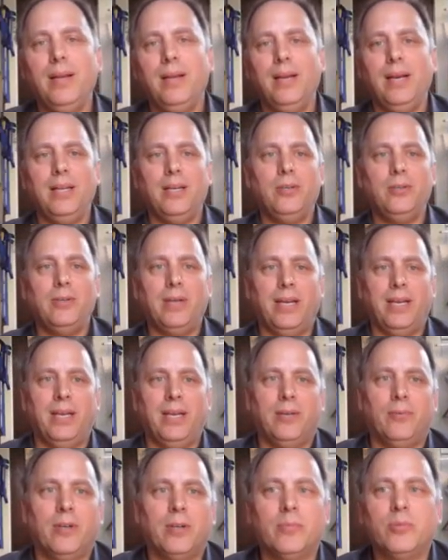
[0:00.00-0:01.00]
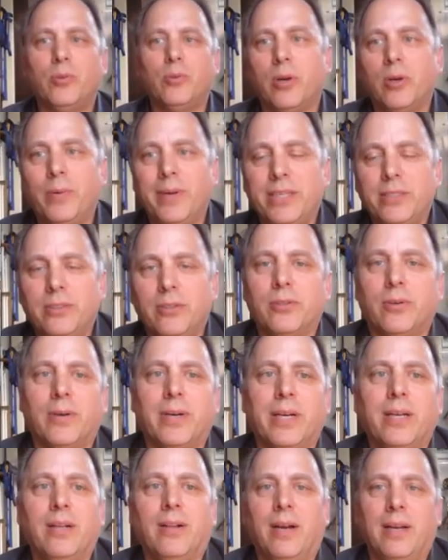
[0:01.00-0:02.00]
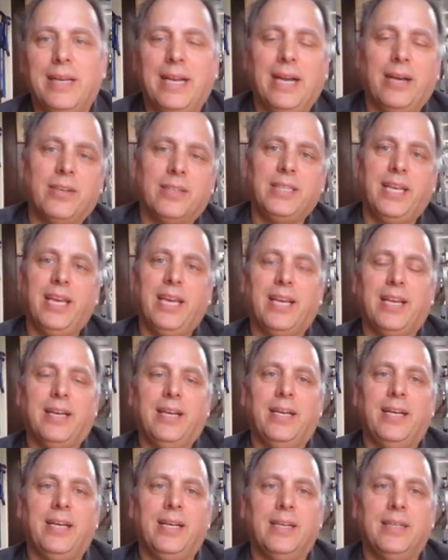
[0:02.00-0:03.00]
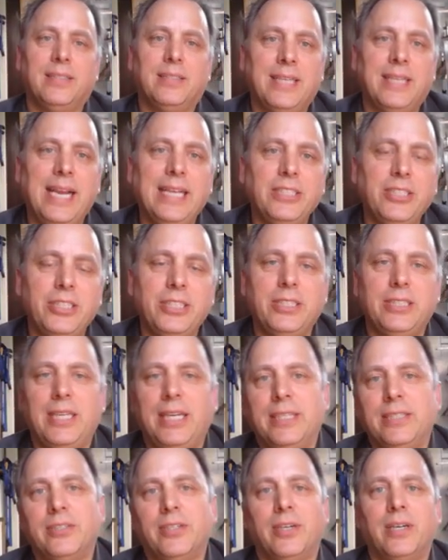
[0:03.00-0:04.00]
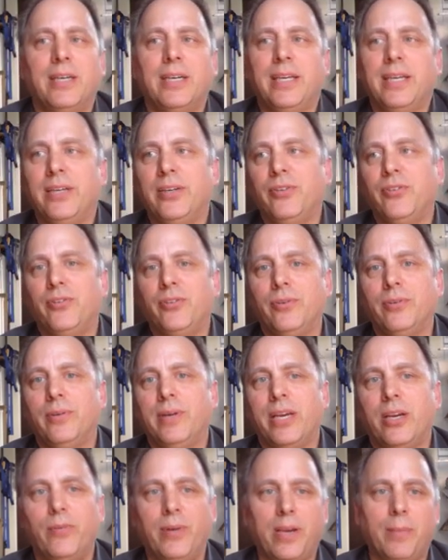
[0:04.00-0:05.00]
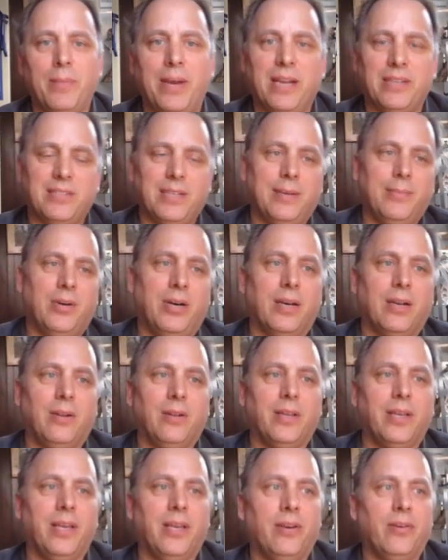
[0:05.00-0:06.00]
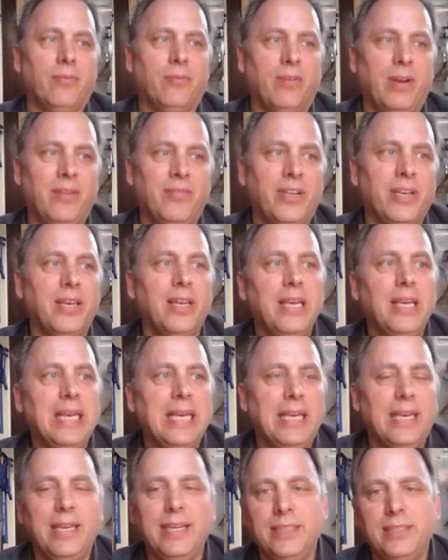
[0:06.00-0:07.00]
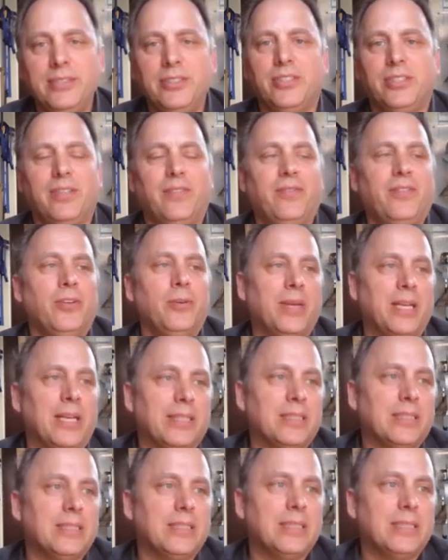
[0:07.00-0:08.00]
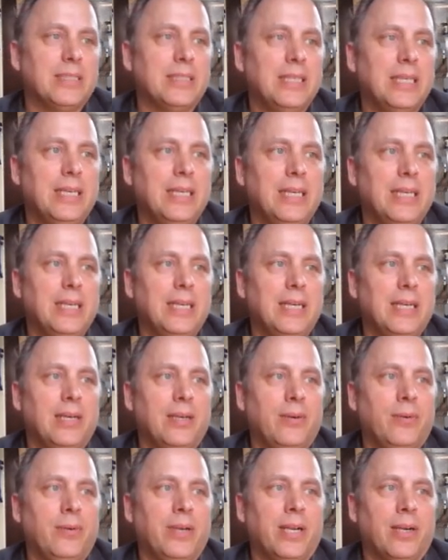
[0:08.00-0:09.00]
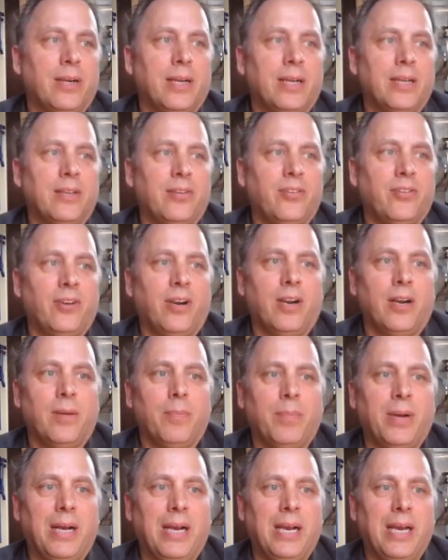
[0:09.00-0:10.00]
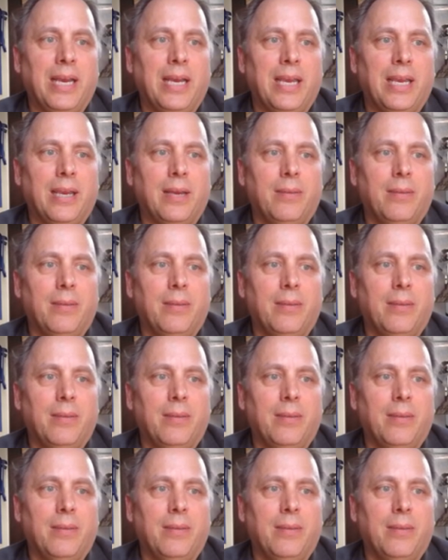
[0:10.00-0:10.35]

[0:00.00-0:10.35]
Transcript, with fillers: Hello and welcome to a quick tutorial on how to take a sketch and turn it into a quick massing model in Revit in just a few minutes. We are going to start by